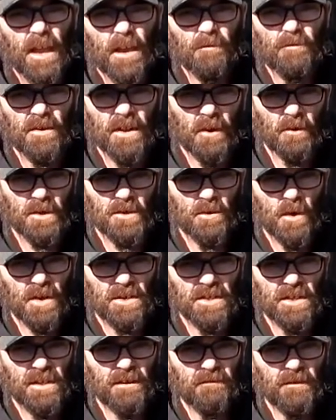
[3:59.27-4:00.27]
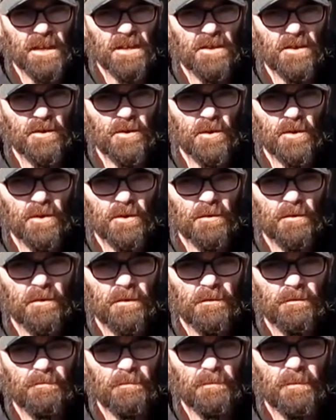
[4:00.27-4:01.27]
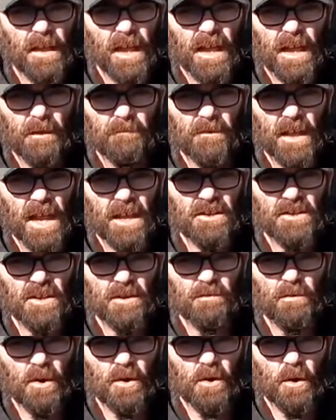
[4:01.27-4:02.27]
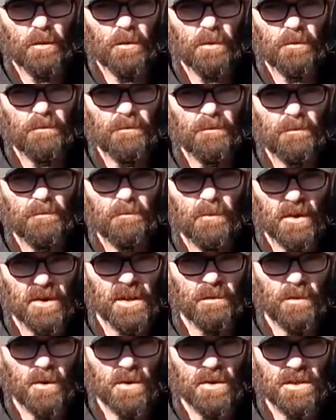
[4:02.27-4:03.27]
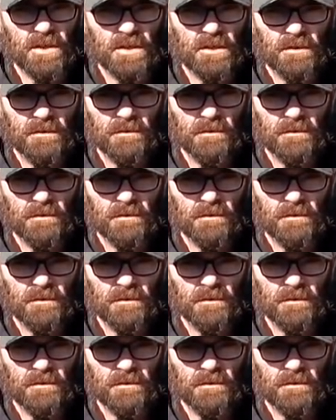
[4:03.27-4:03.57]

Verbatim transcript: but I was watching a video um, Nigel put up, Muddy Boots,